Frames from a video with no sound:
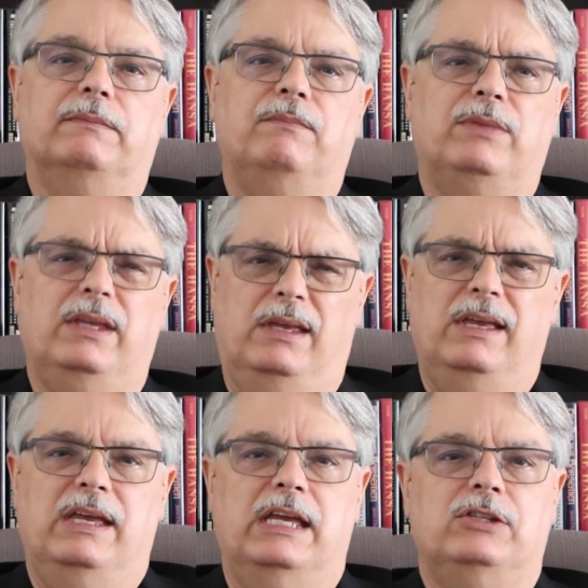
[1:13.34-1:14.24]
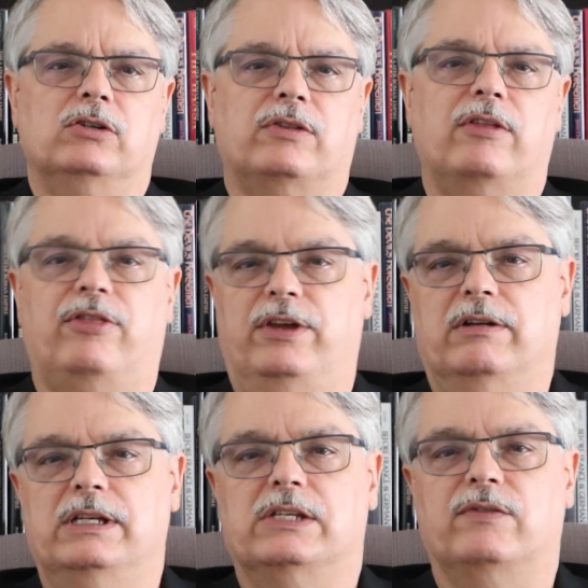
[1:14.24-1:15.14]
them. It took the
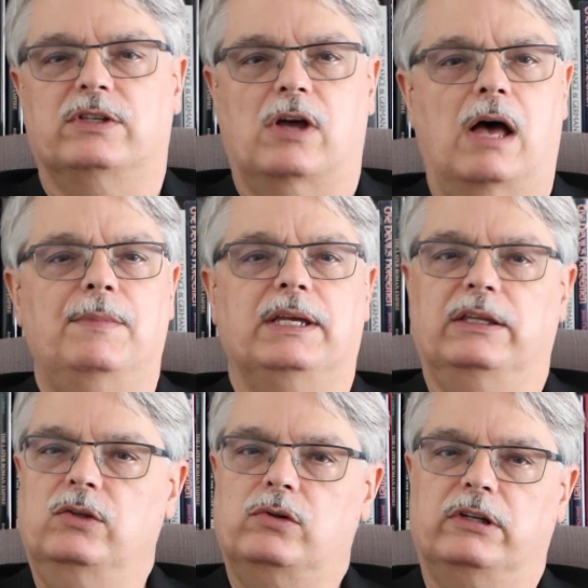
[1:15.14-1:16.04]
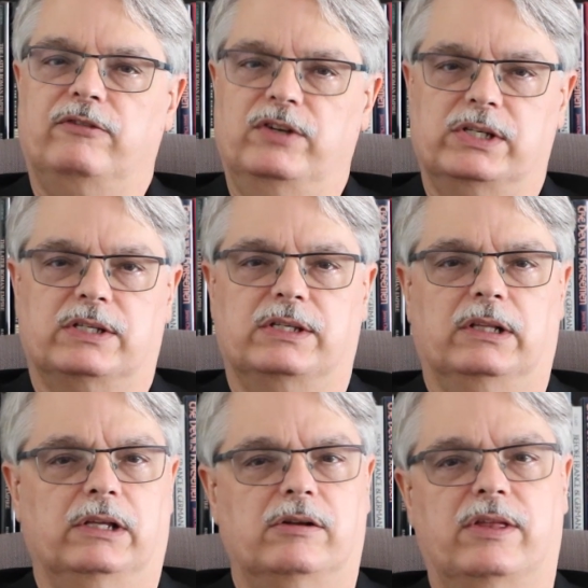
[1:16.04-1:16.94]
theories of atomic and nuclear physics to
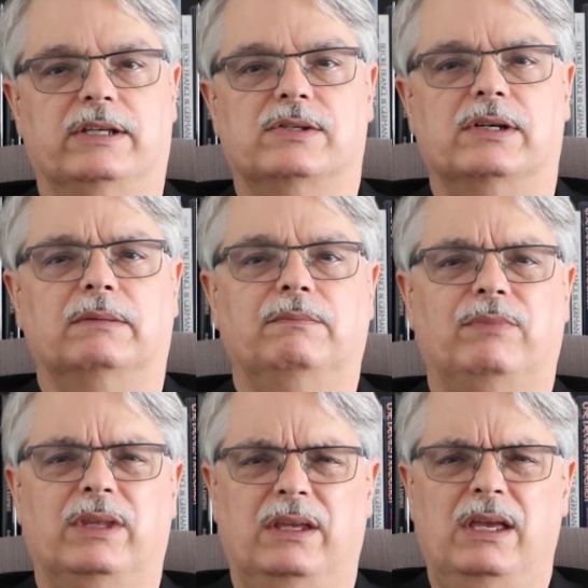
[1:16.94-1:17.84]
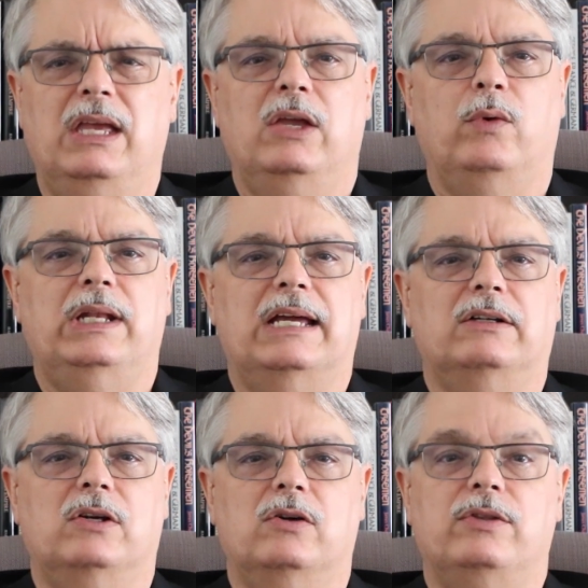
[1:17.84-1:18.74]
clear things up. We
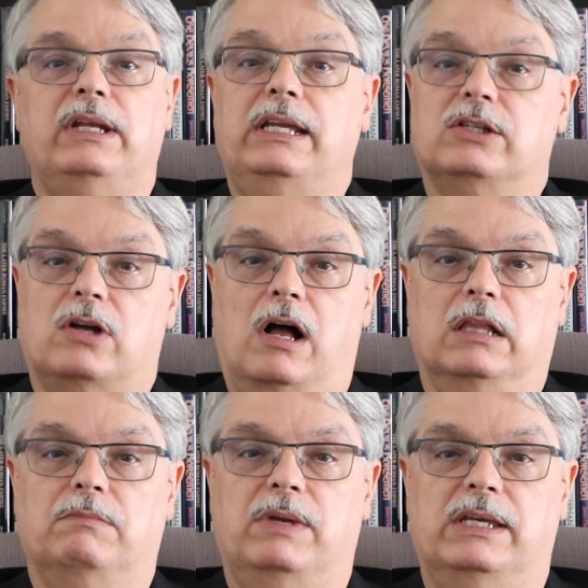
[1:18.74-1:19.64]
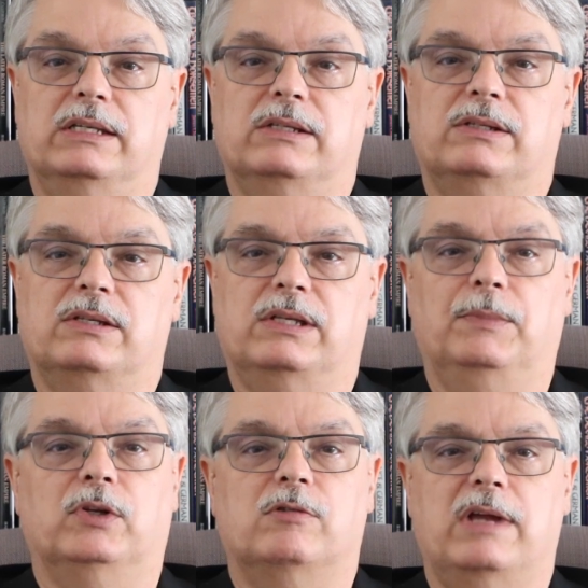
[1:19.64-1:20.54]
now know that each column has
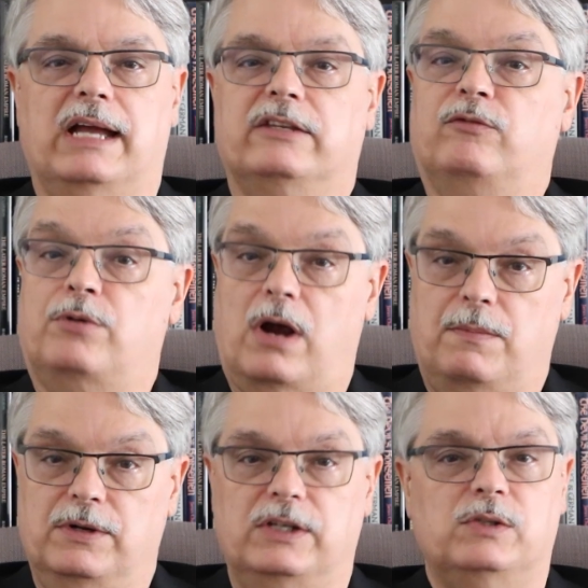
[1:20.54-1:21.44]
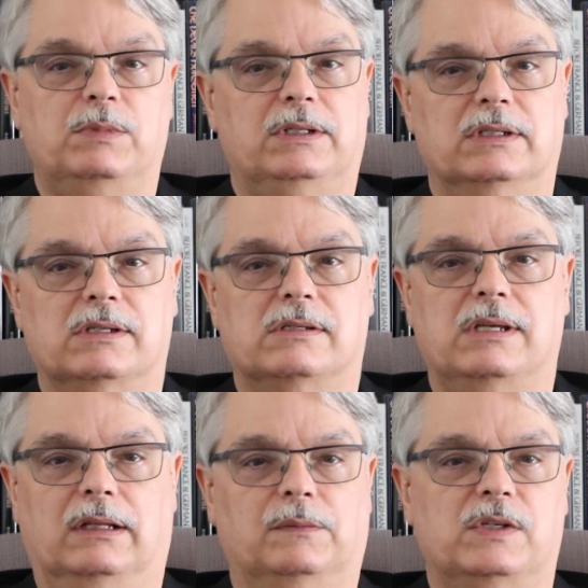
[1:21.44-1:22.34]
similar reactive properties because
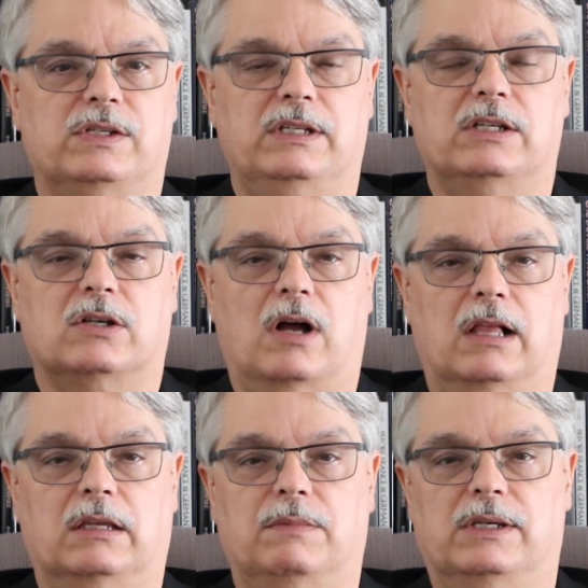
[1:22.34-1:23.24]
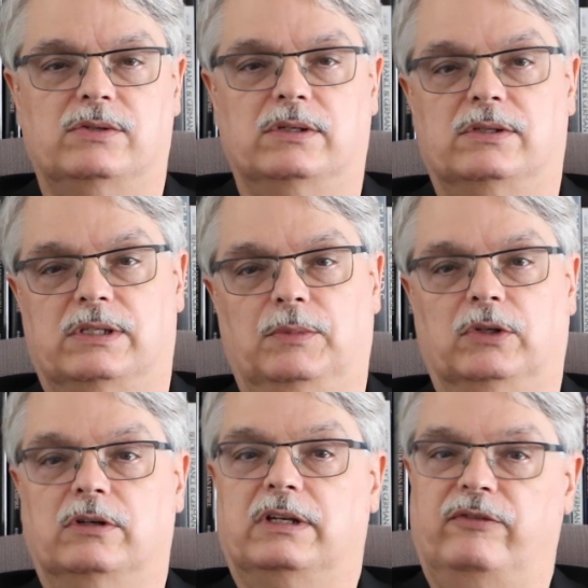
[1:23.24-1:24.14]
the elements in each column has a
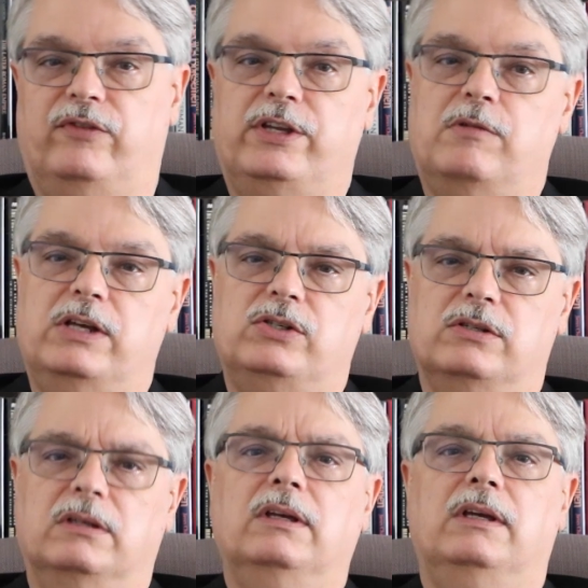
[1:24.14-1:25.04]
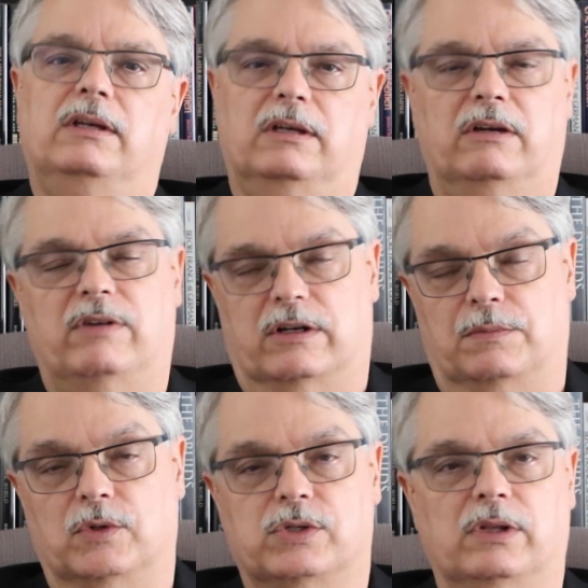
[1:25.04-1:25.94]
similar configuration of
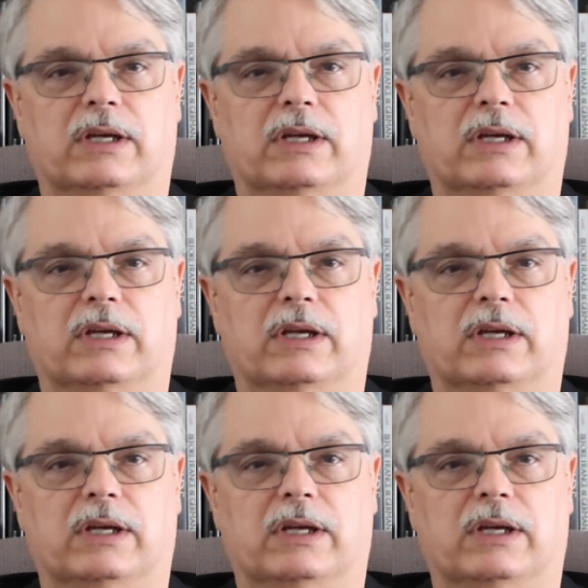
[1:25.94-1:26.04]
outermost